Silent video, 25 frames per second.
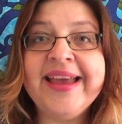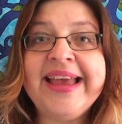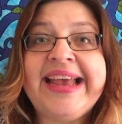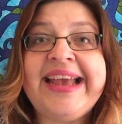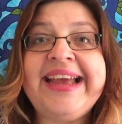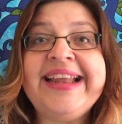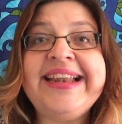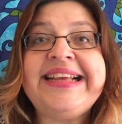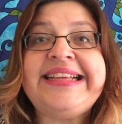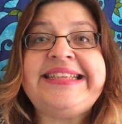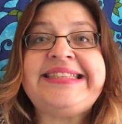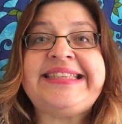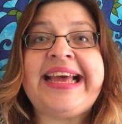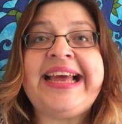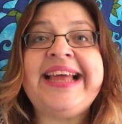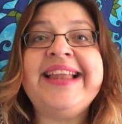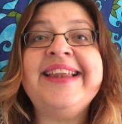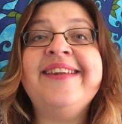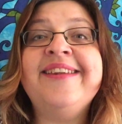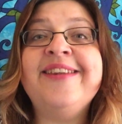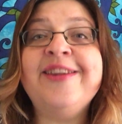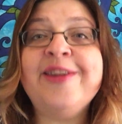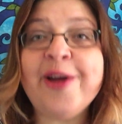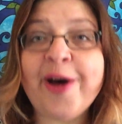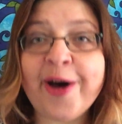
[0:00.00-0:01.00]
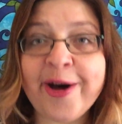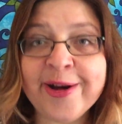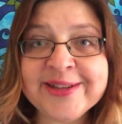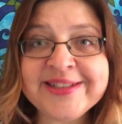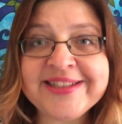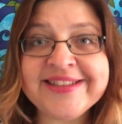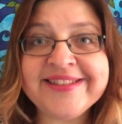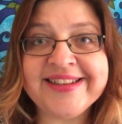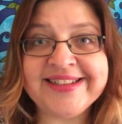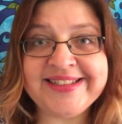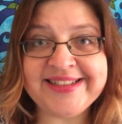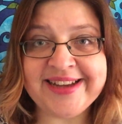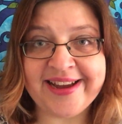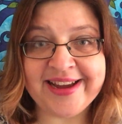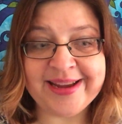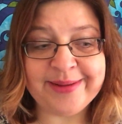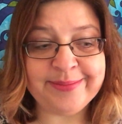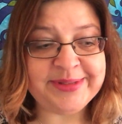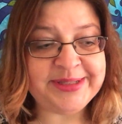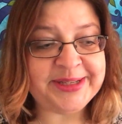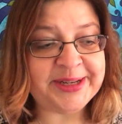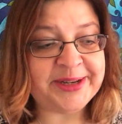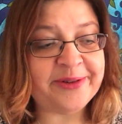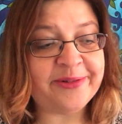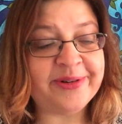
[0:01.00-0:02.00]
It is not the
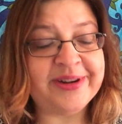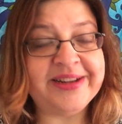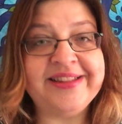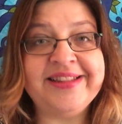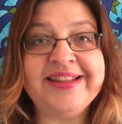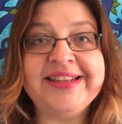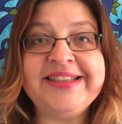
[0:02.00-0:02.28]
time to quit.